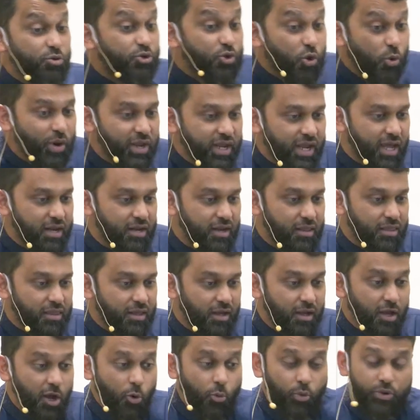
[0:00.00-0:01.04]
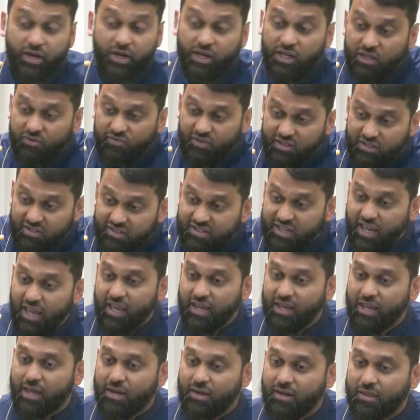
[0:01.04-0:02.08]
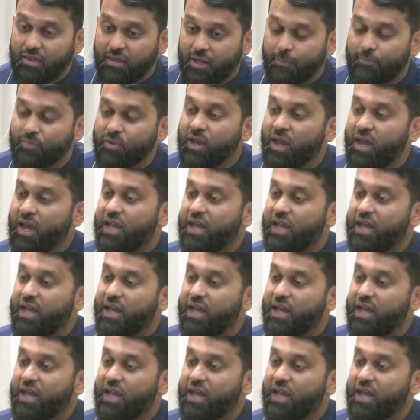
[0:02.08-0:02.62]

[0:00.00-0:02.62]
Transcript: doing anything, without even saying anything.